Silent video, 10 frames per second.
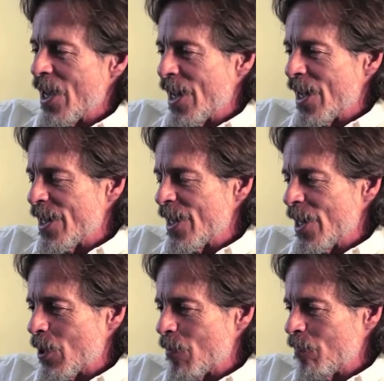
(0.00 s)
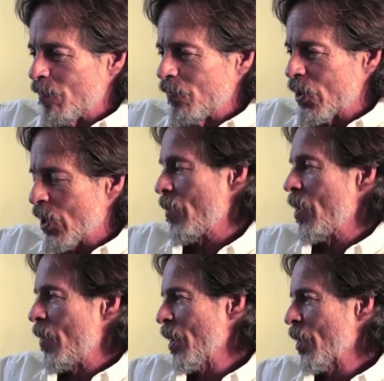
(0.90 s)
and sent
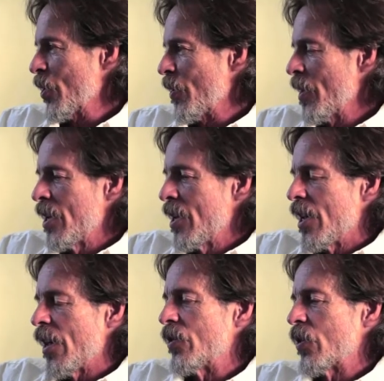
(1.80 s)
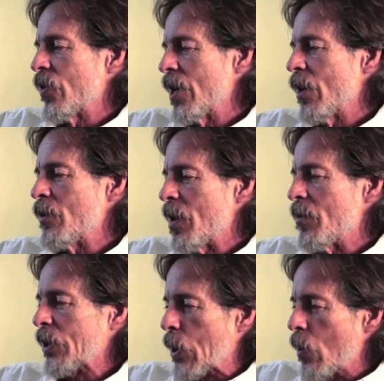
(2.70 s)
me the picture. And so then I was
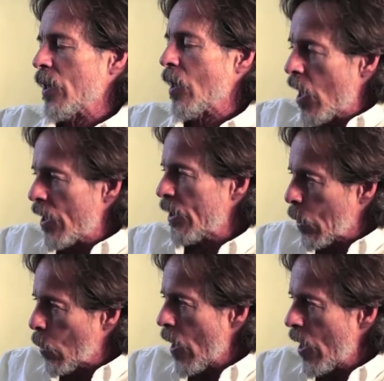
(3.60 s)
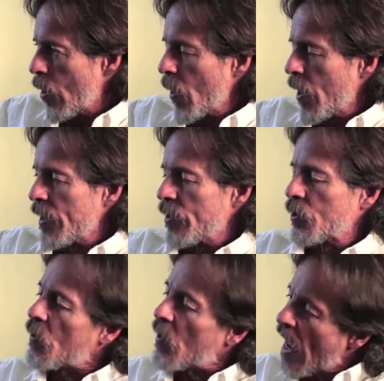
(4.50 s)
able to go online and acquire one.
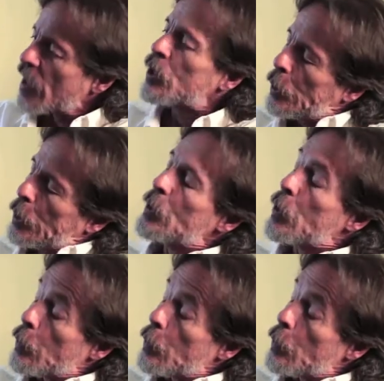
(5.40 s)
And so that, too,